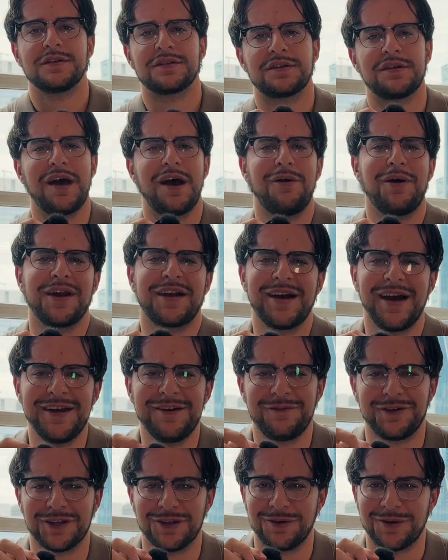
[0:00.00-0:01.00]
So now I
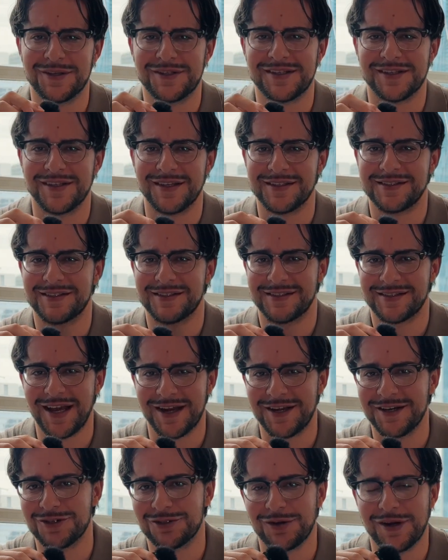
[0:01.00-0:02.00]
kind of alluded to this
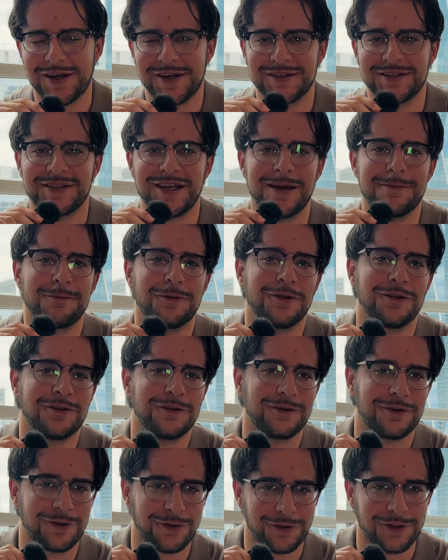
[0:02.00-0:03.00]
second trade
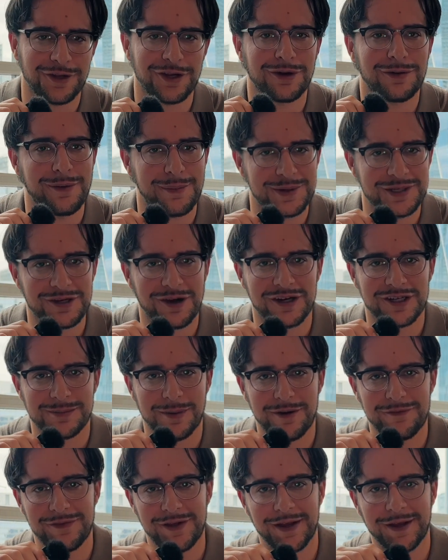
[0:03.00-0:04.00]
example earlier when we talked
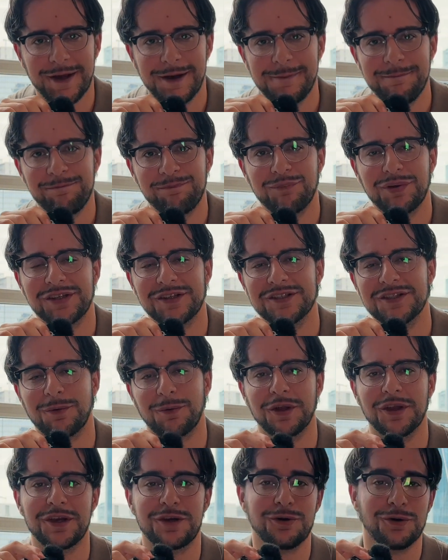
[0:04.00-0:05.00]
about Vega, but there's a
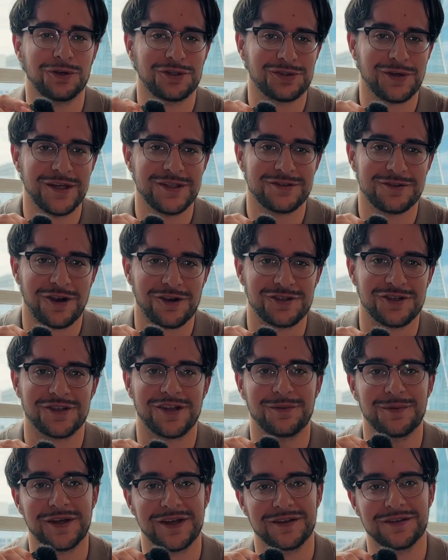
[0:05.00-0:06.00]
really cool trade structure
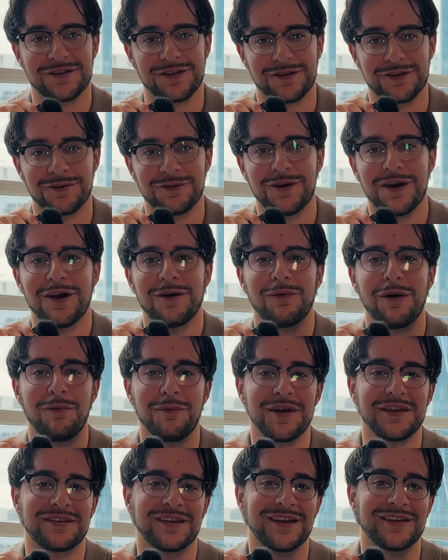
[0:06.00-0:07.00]
that we can do when
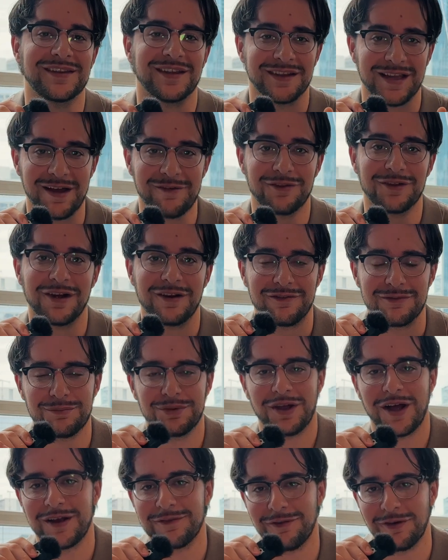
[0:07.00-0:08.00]
we think the level of
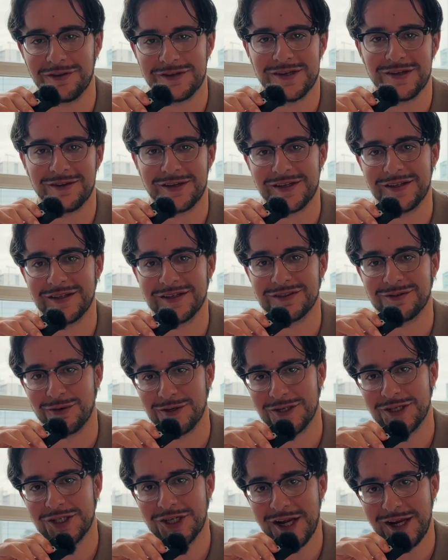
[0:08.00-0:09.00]
implied volatility is
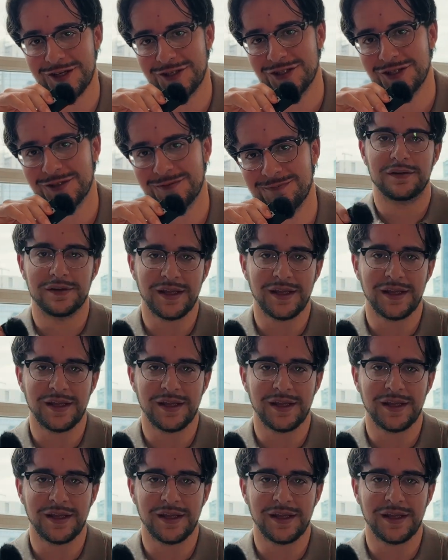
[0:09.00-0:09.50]
going to change.